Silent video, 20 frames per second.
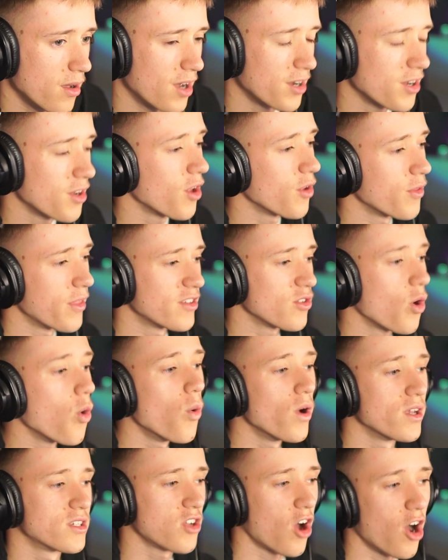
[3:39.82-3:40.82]
I don't know. There's
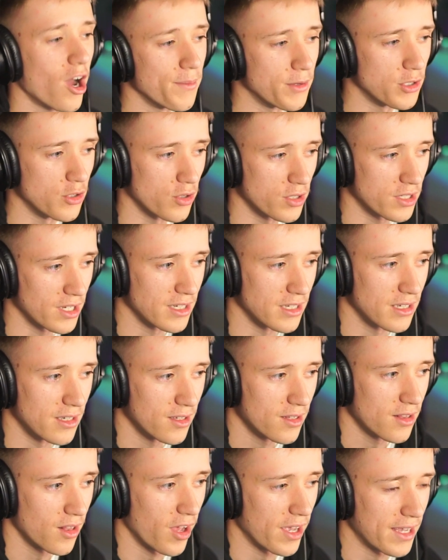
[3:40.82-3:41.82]
always time in your
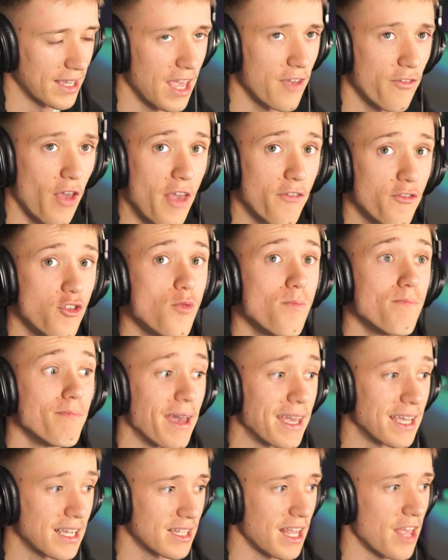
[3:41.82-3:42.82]
day. Like if, if you
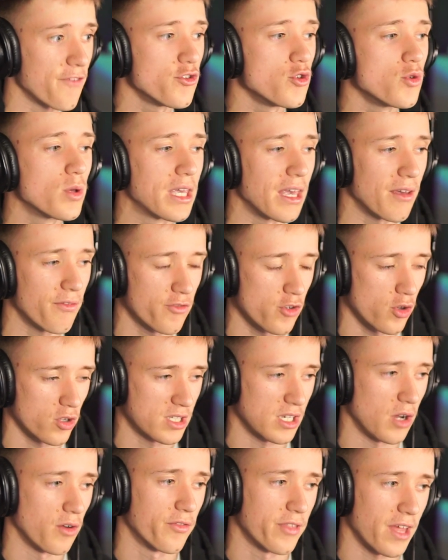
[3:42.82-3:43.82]
make if you give
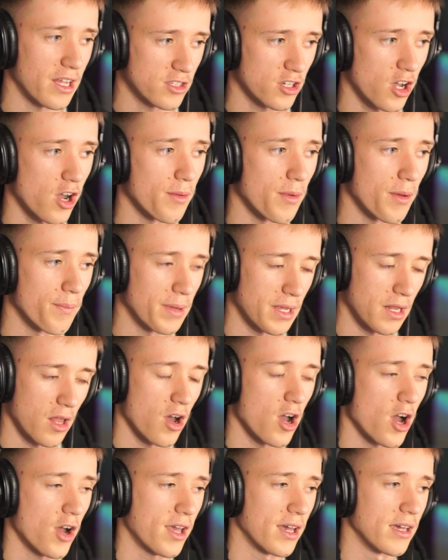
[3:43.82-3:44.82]
yourself that time and be
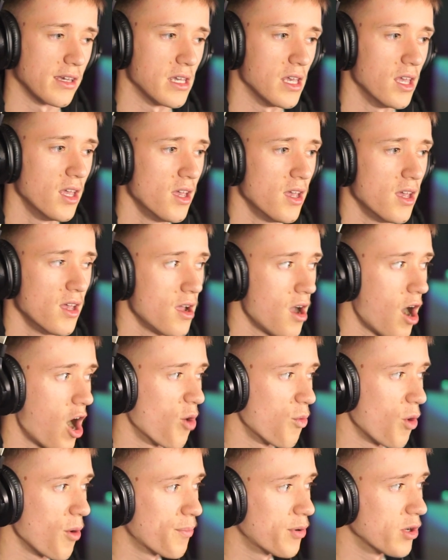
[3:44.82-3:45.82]
like, okay,
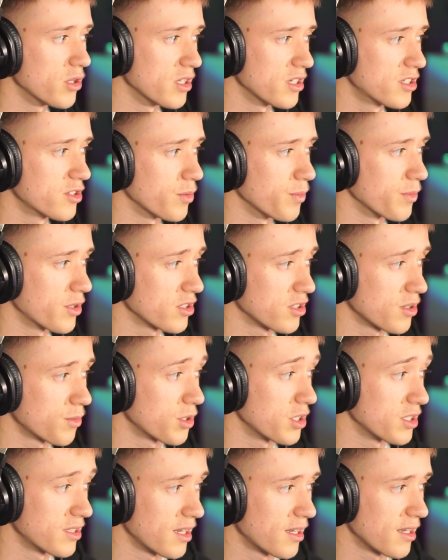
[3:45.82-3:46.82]
I won't put this on because I'm
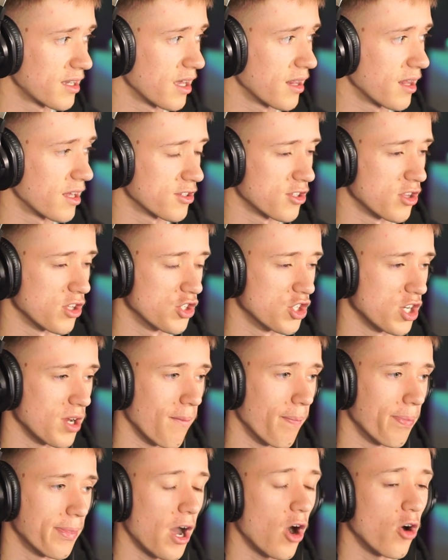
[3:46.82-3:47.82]
gonna dedicate that to the
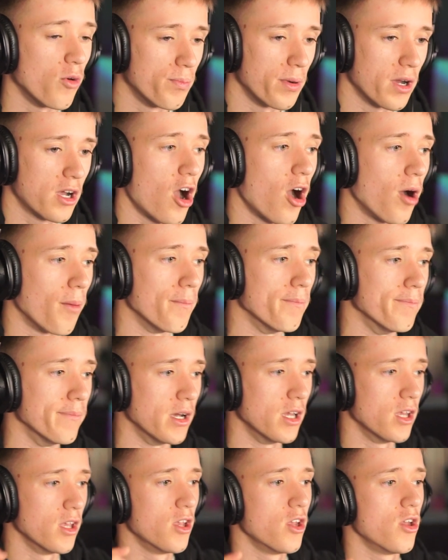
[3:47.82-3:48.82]
gym. That will
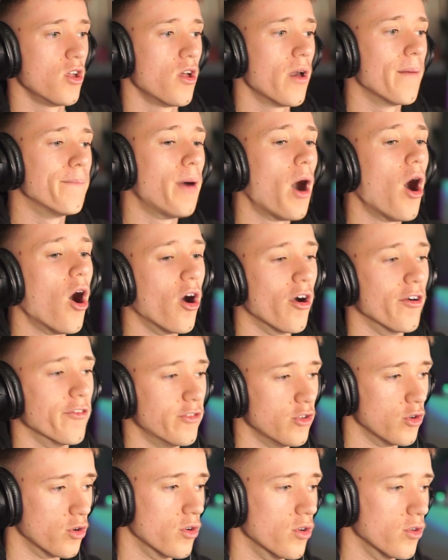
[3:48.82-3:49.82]
become part
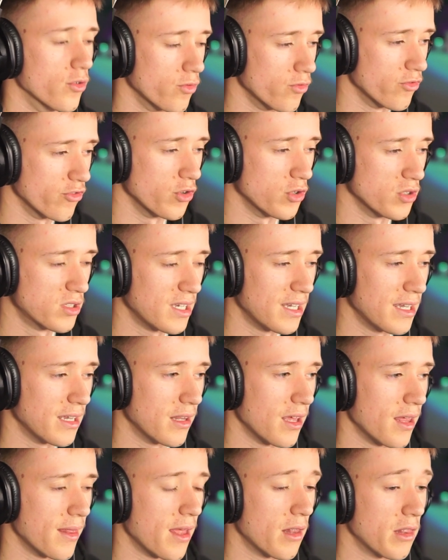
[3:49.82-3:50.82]
of your
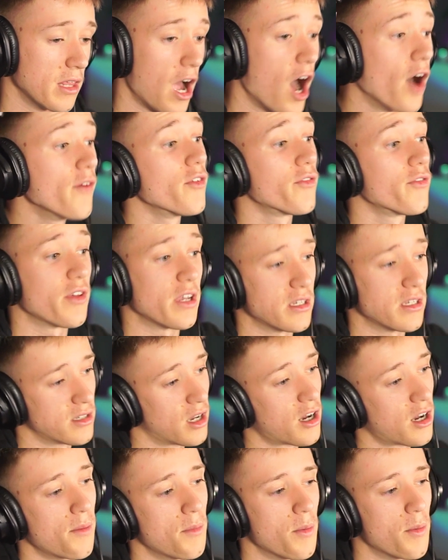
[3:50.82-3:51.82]
routine. And then the other things
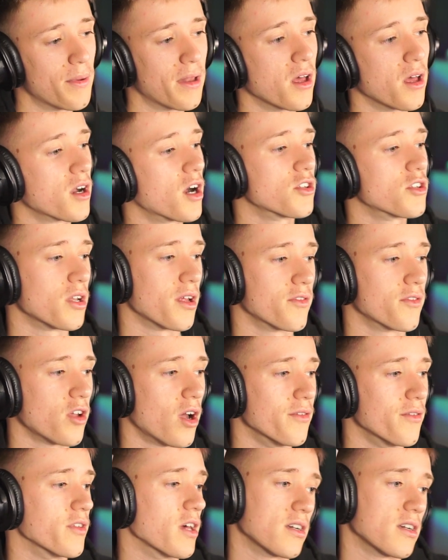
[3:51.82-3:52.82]
that come in be like, I don't have
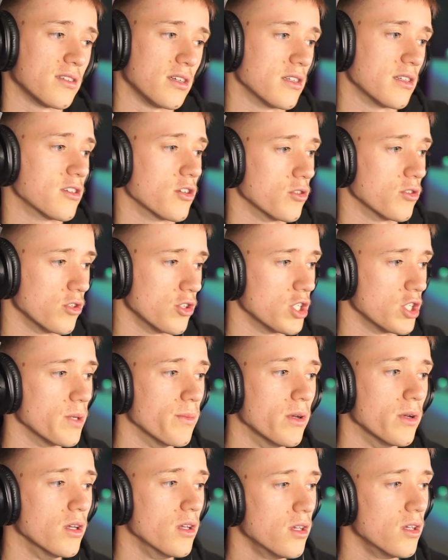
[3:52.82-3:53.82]
time for that because I need to go to the
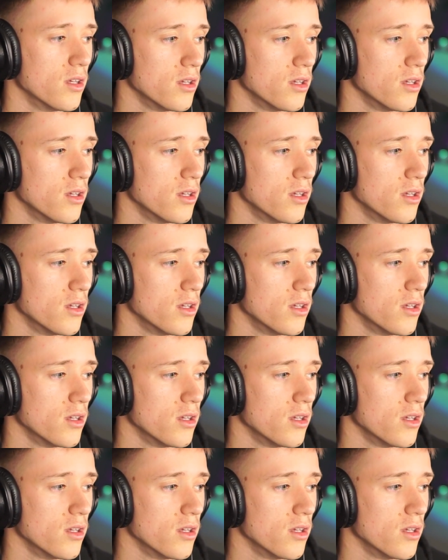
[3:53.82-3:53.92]
gym.